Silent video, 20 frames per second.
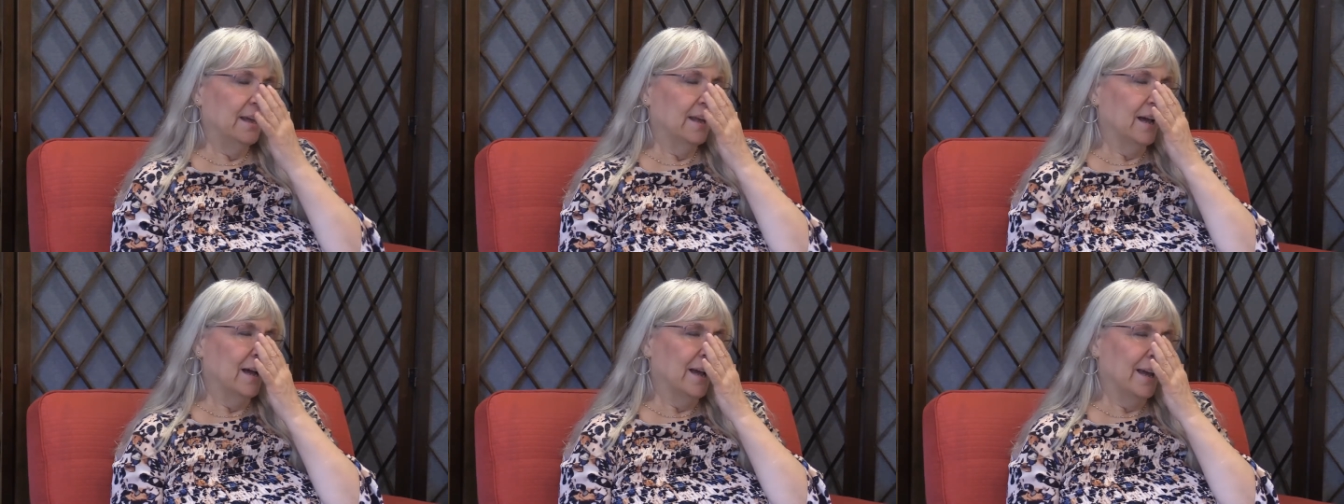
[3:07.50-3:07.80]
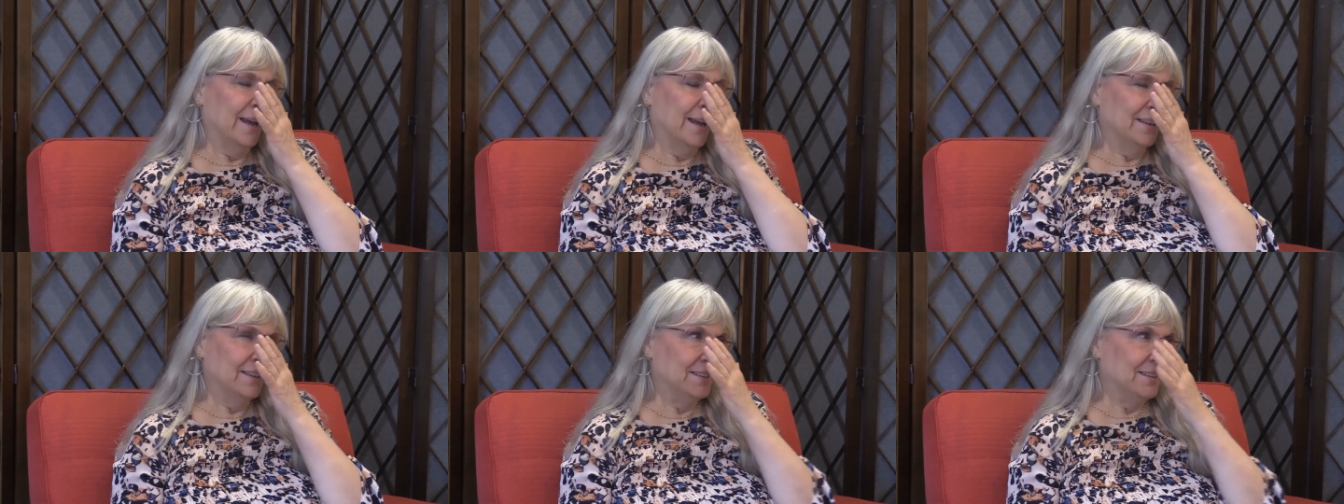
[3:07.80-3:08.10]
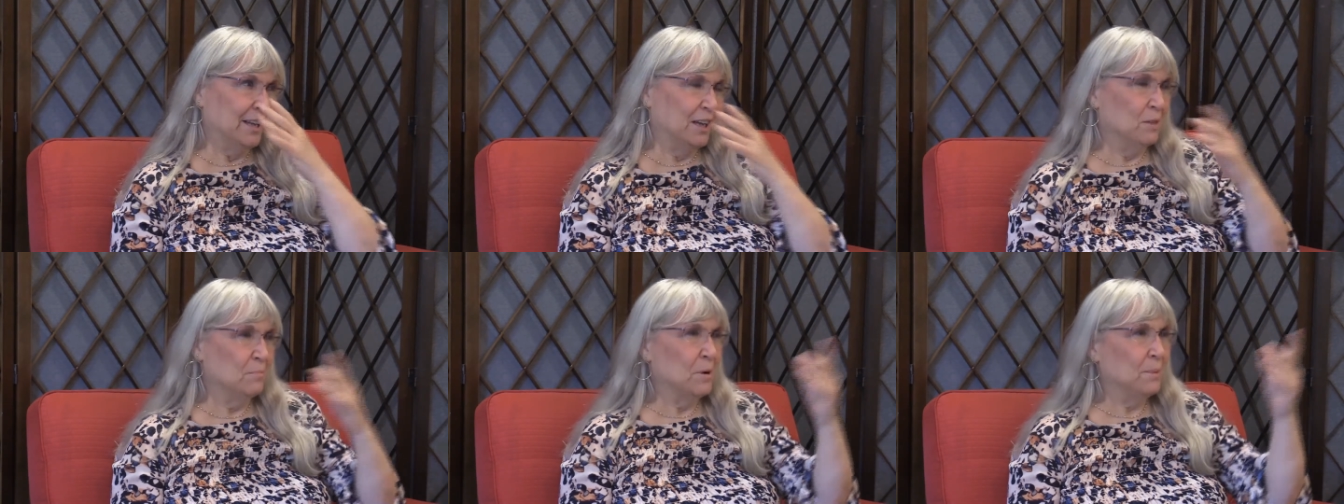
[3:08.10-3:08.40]
I had to
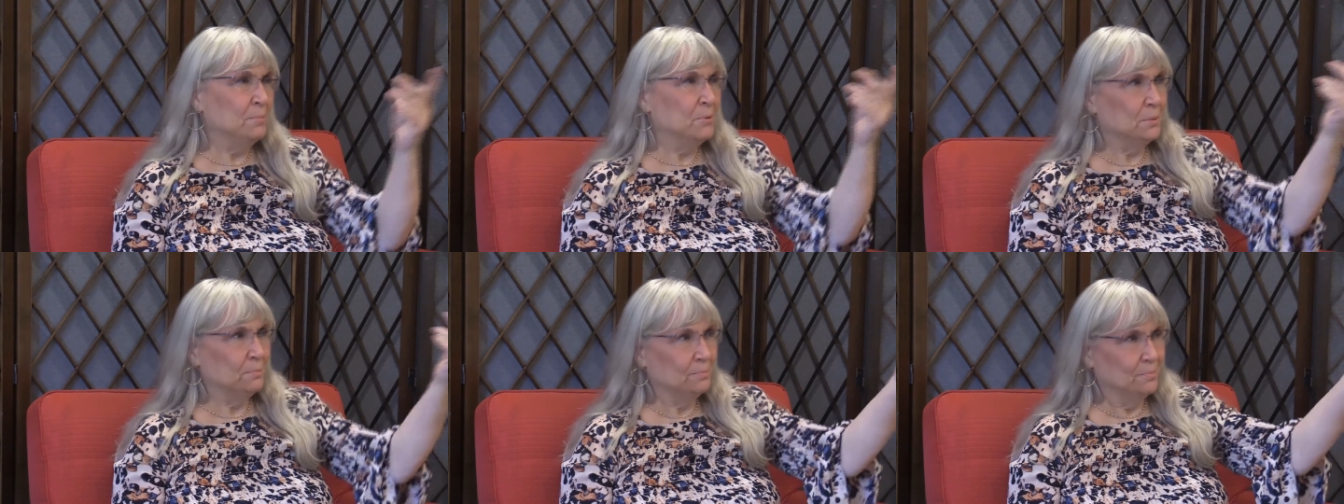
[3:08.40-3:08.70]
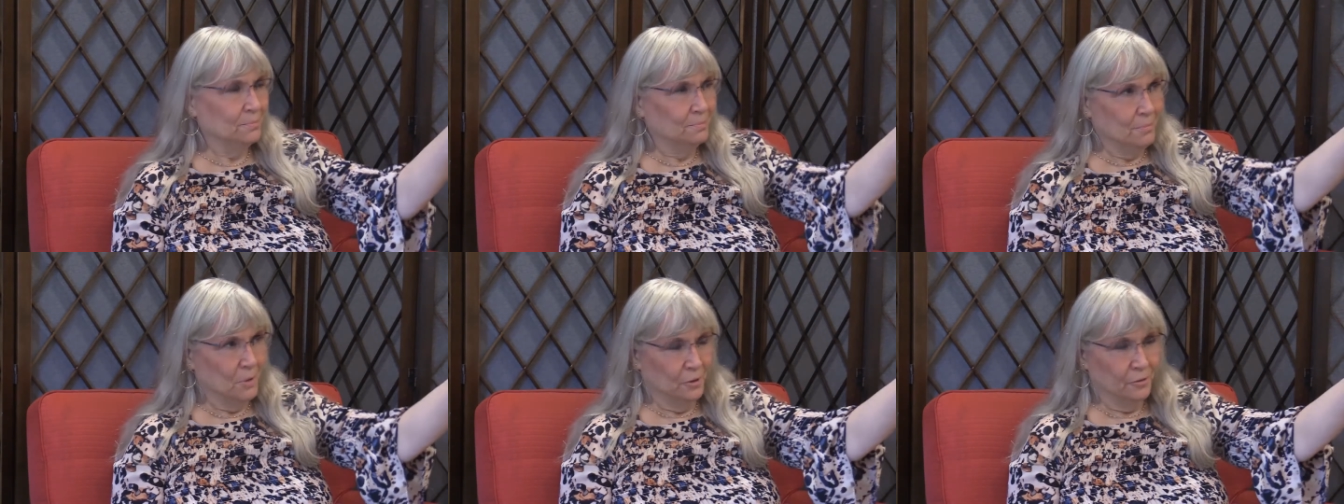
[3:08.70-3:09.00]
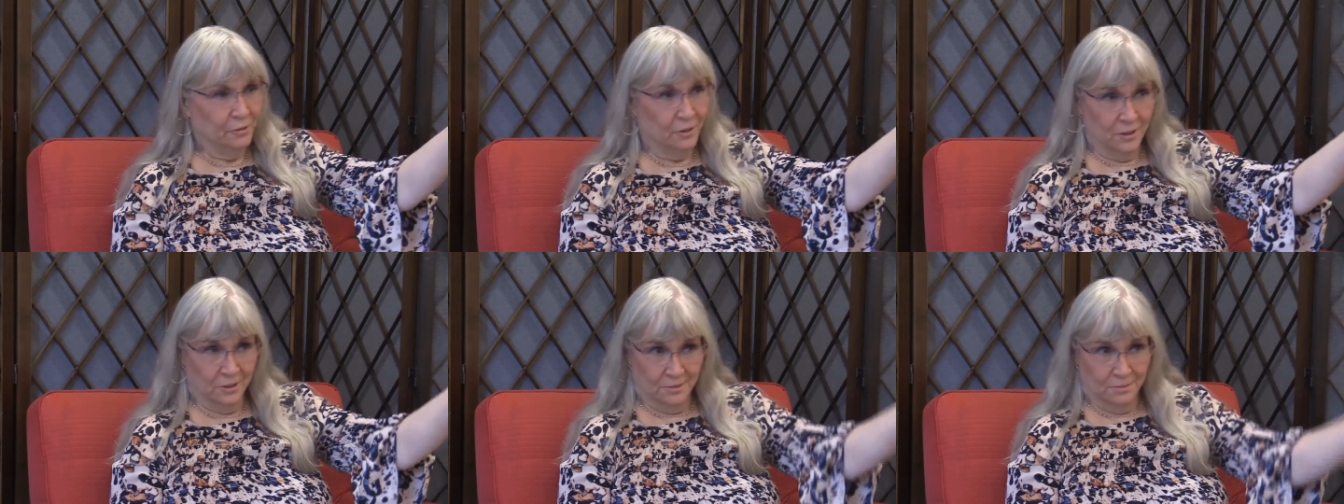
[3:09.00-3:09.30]
take him up to
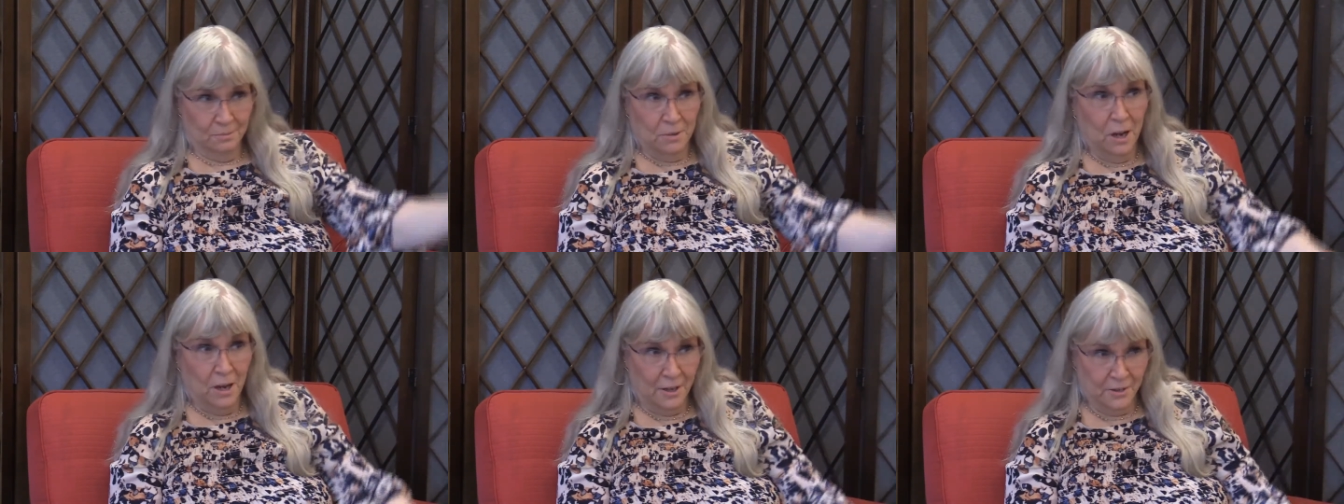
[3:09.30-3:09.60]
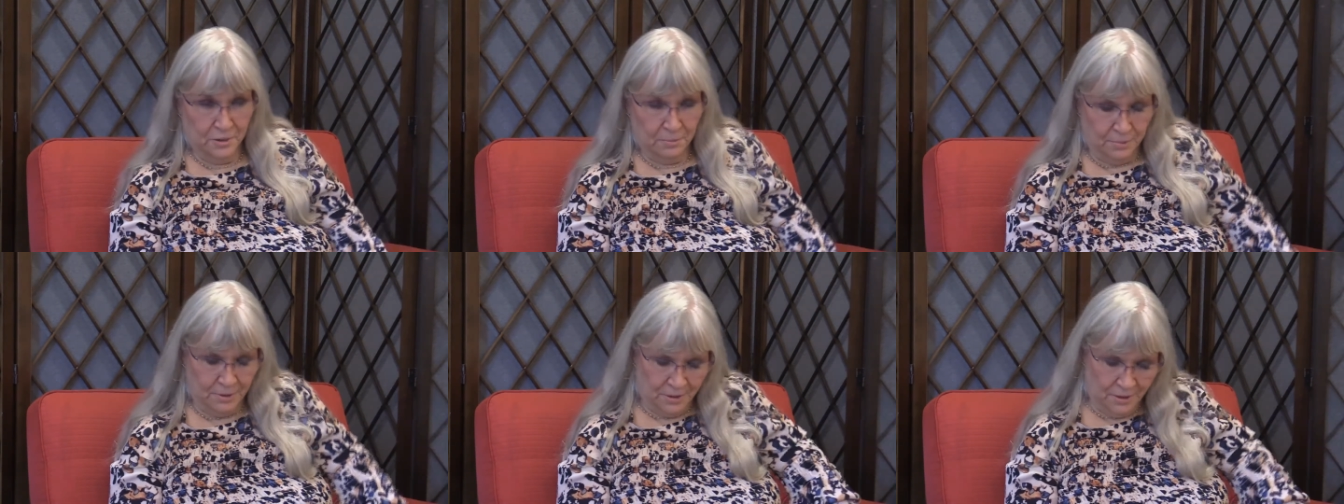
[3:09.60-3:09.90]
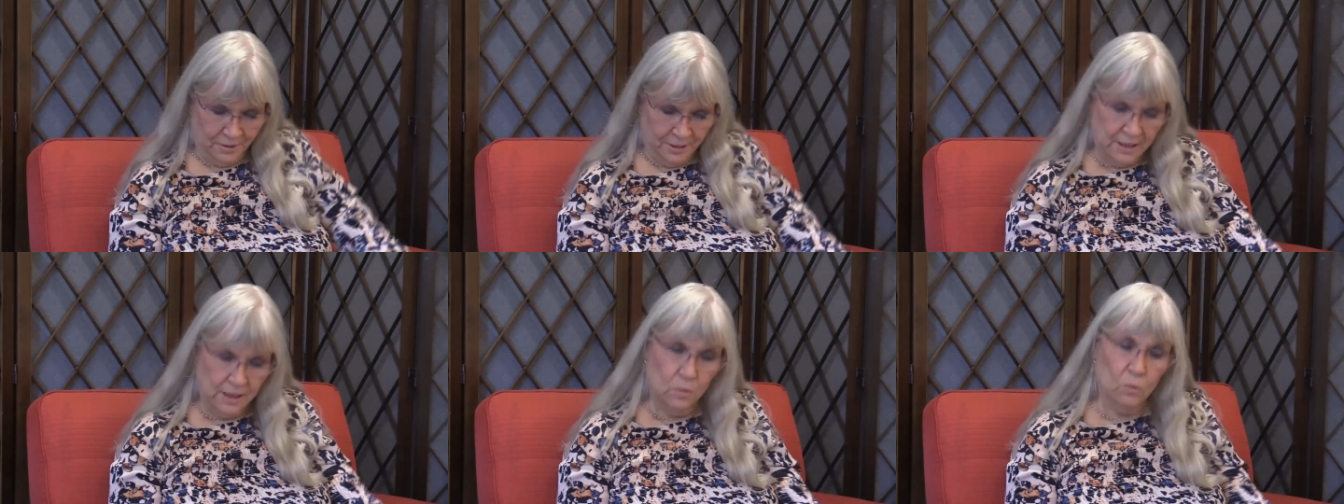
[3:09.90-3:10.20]
Milford
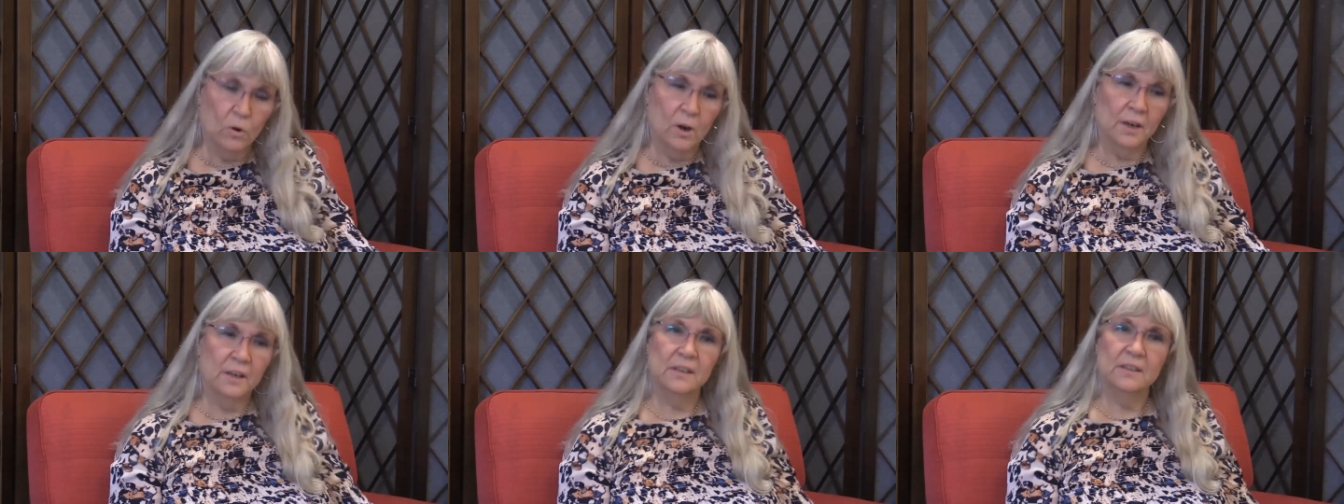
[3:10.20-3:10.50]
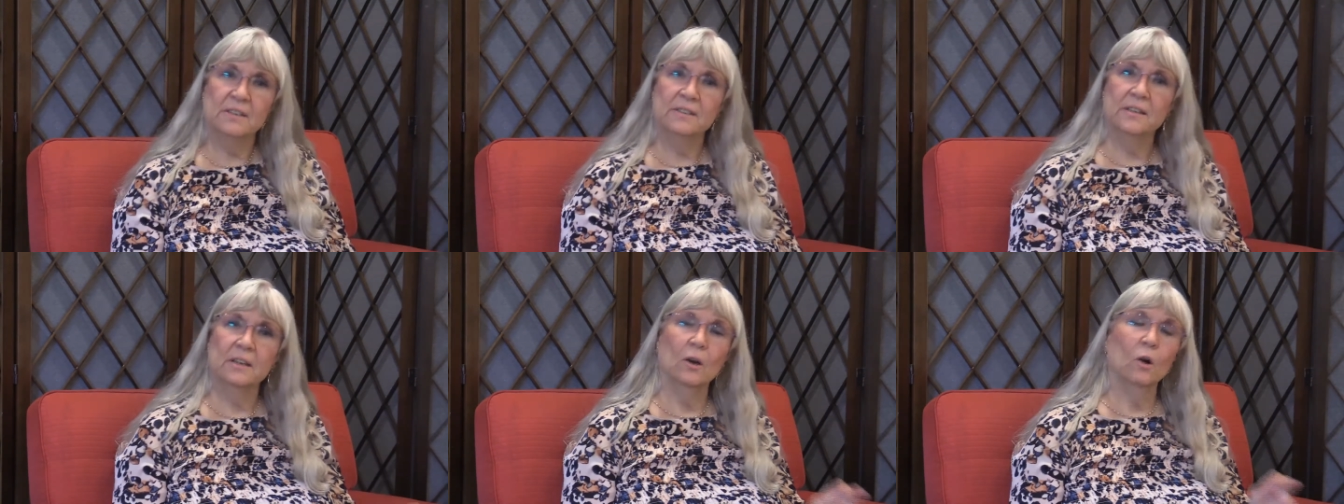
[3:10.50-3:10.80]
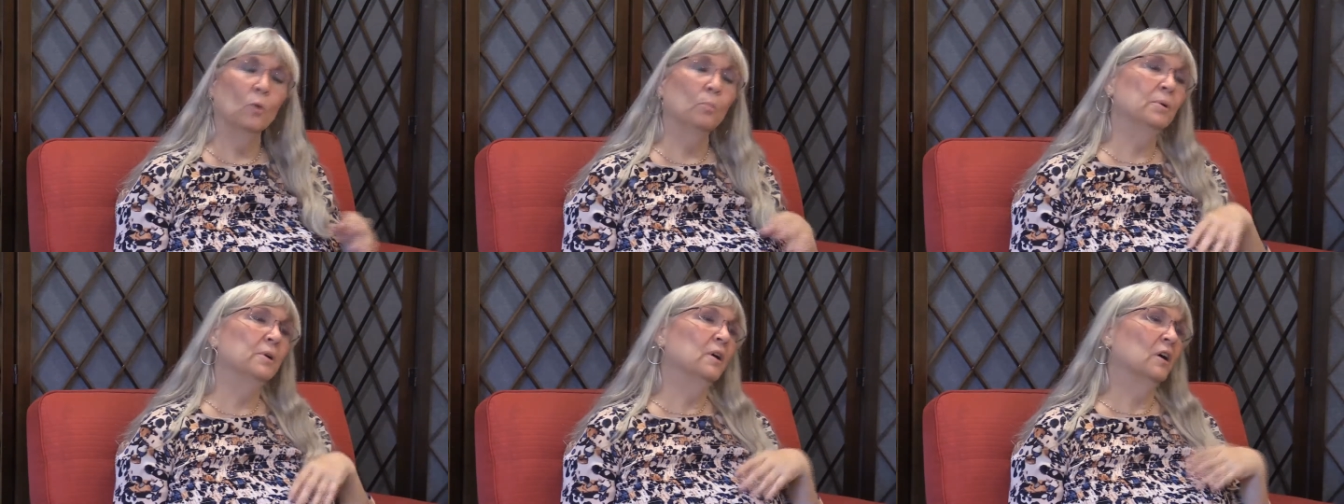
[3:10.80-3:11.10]
Hospital. He wanted to see
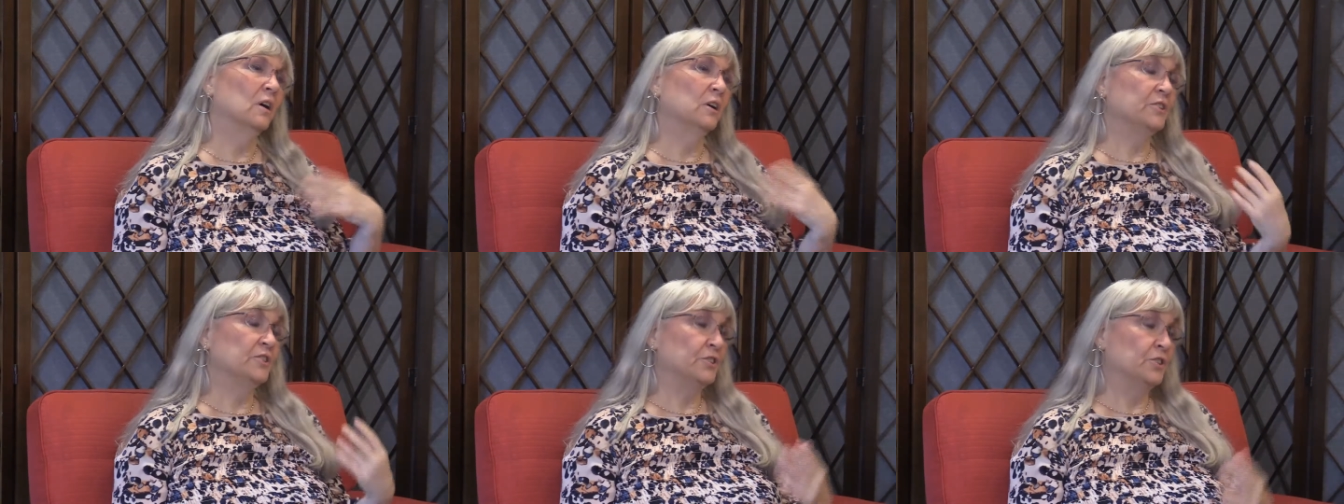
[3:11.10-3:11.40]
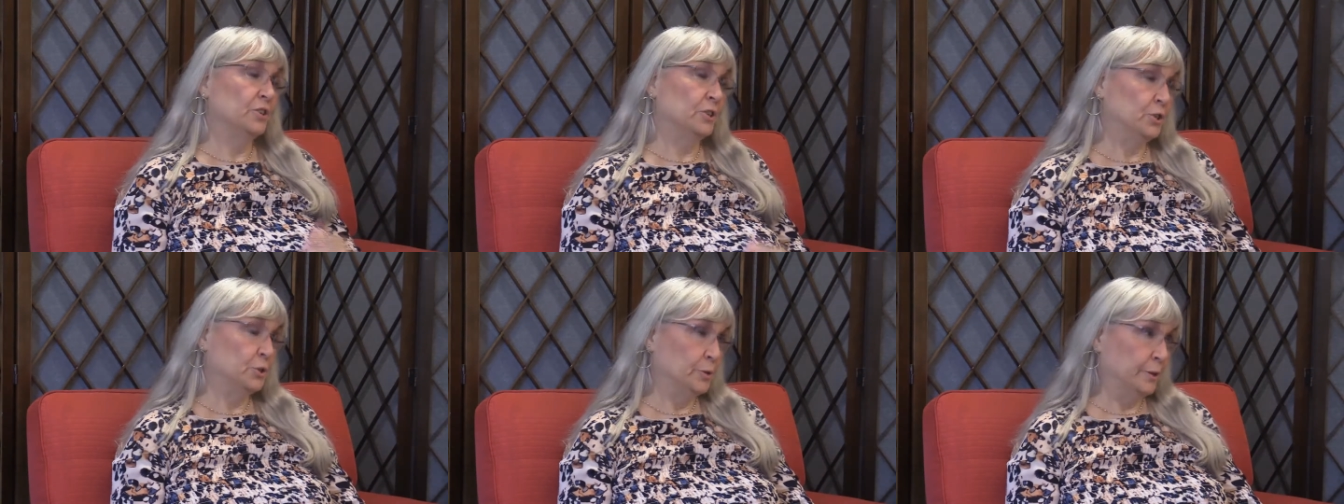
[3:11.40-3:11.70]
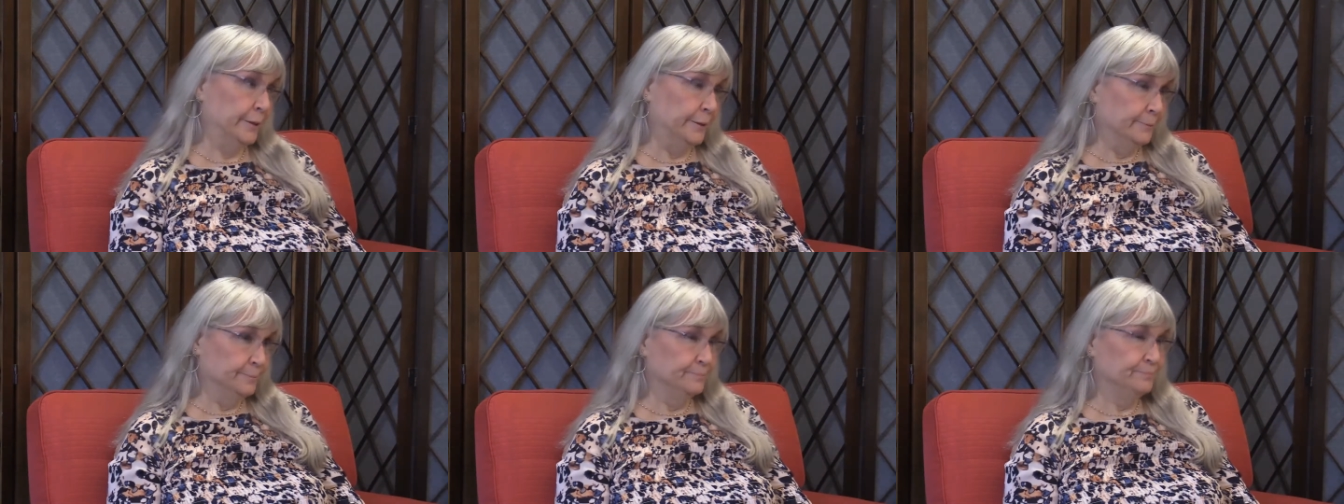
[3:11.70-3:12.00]
open heart surgery.